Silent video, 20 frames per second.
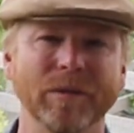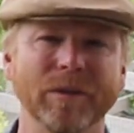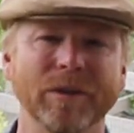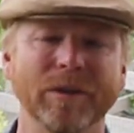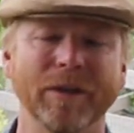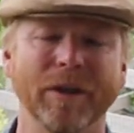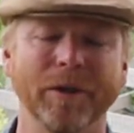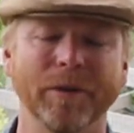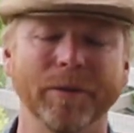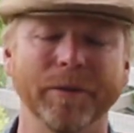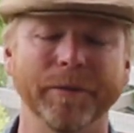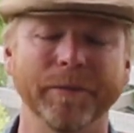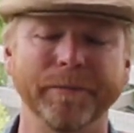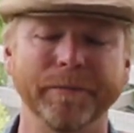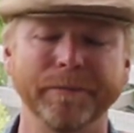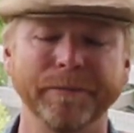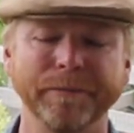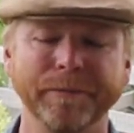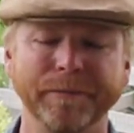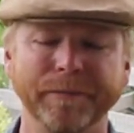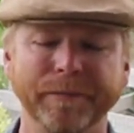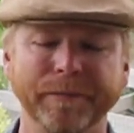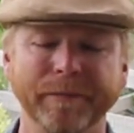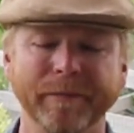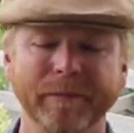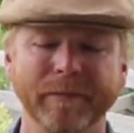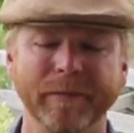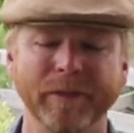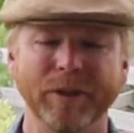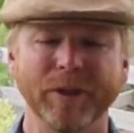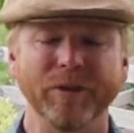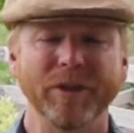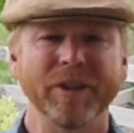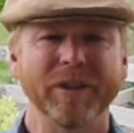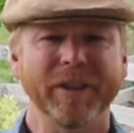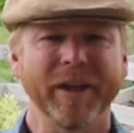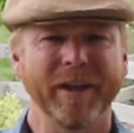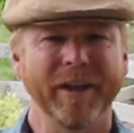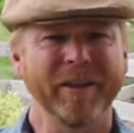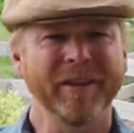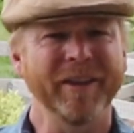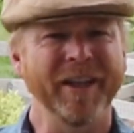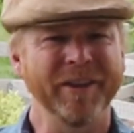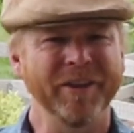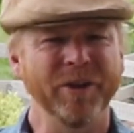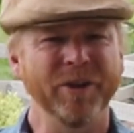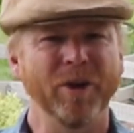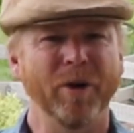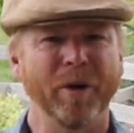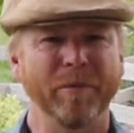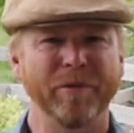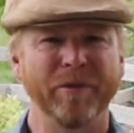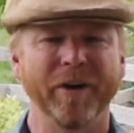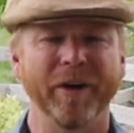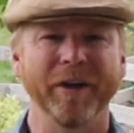So just kind of letting you know up front,